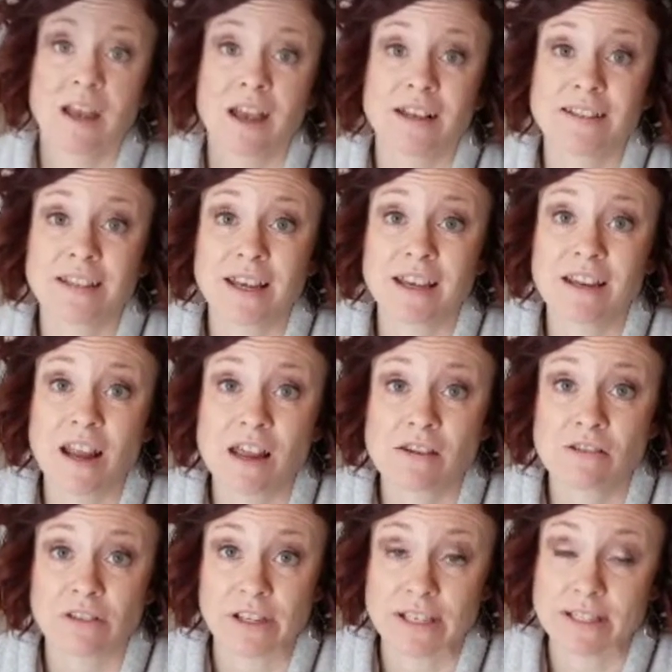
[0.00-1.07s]
And second on
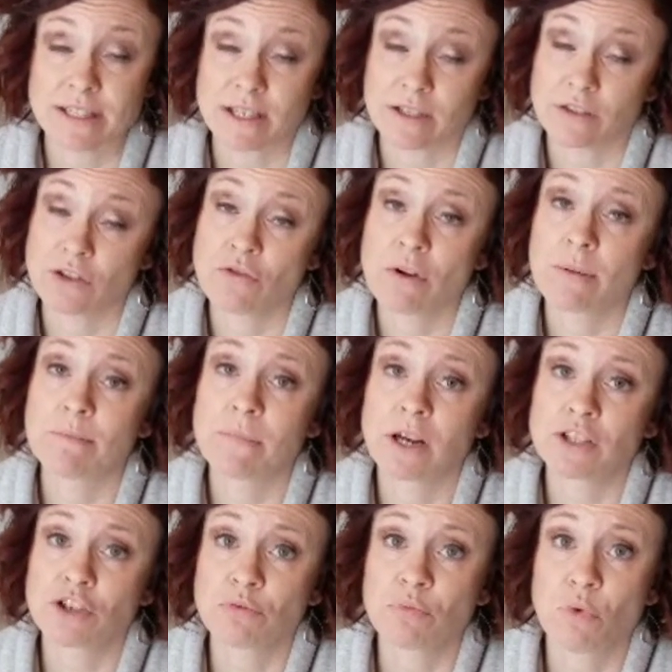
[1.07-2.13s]
our list is you are
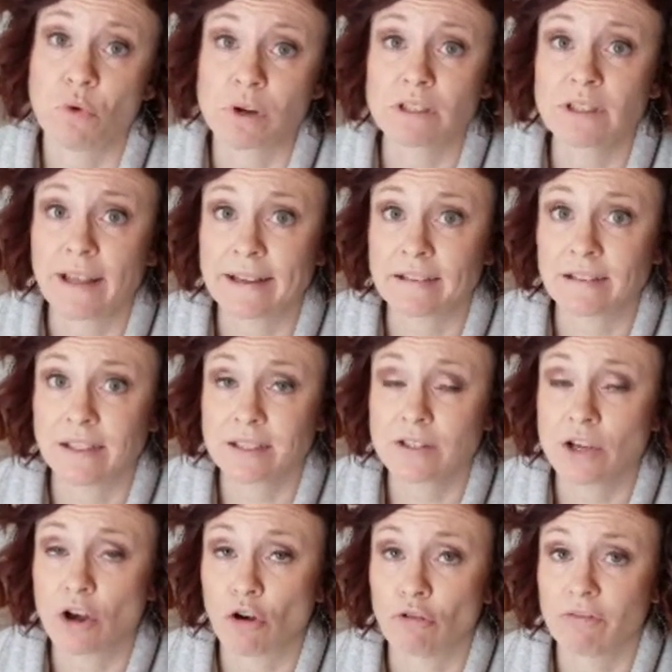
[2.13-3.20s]
much more likely
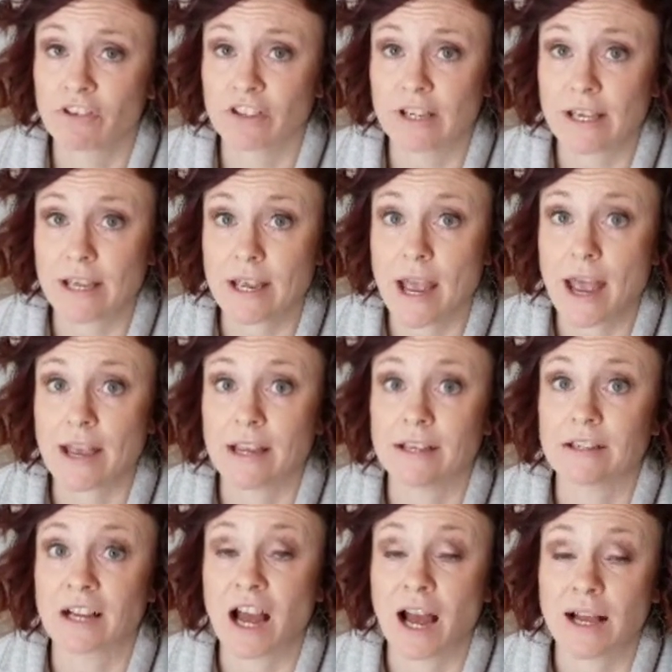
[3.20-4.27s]
to overeat
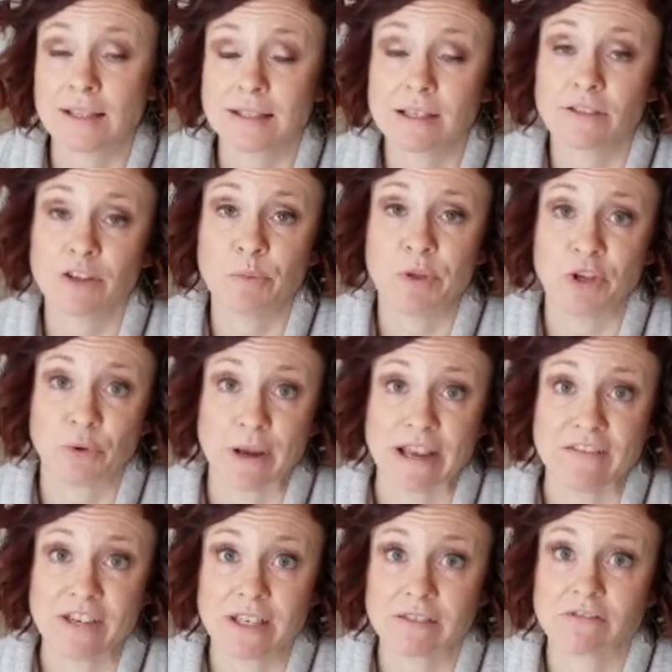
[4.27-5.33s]
and constantly be
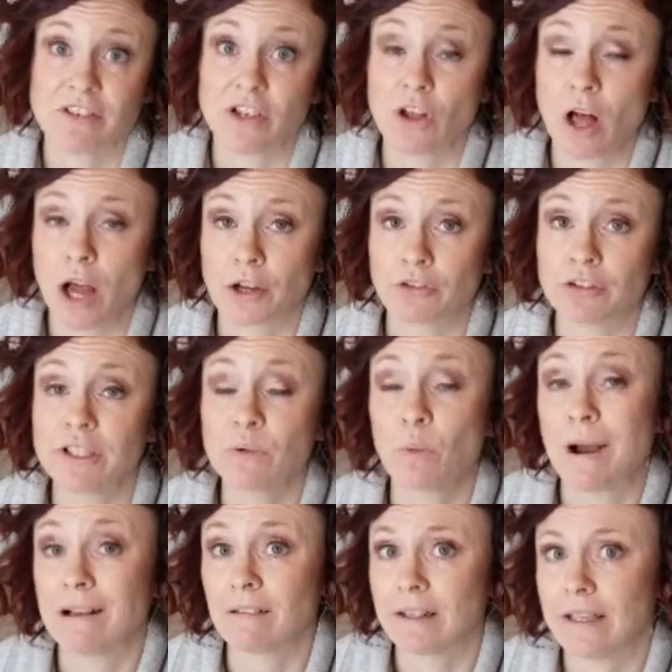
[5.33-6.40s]
craving and feel hungry
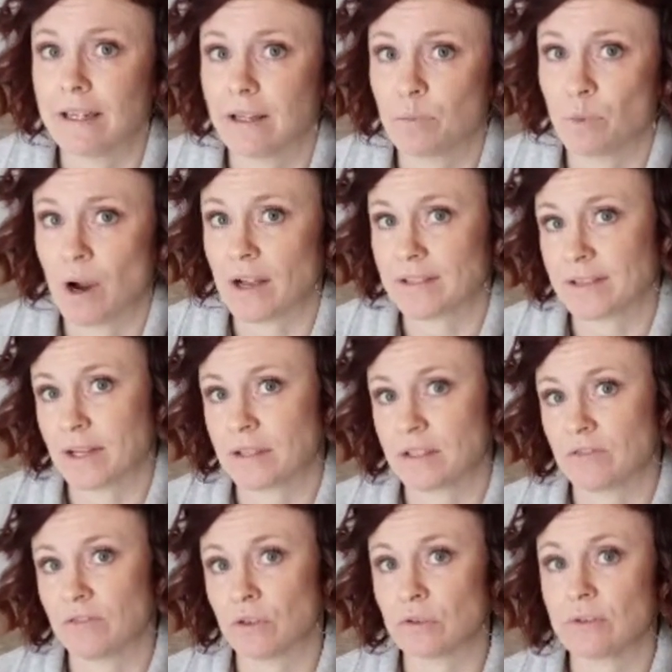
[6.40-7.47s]
while eating
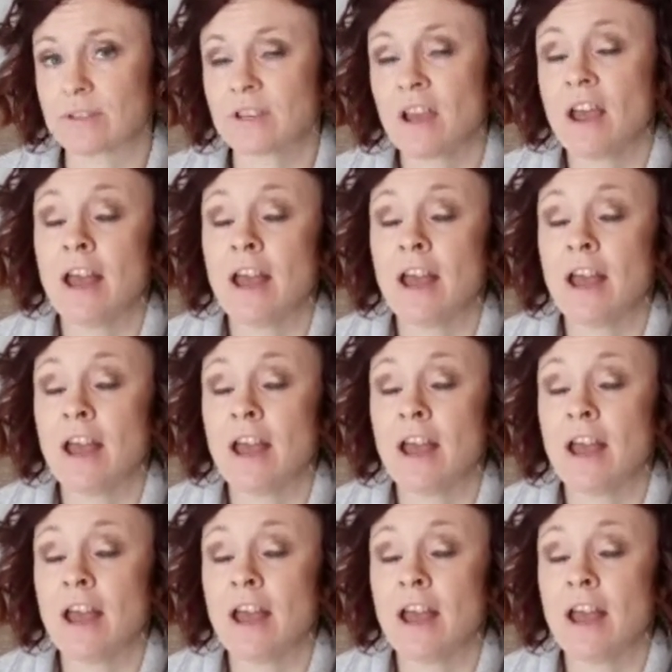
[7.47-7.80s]
processed foods.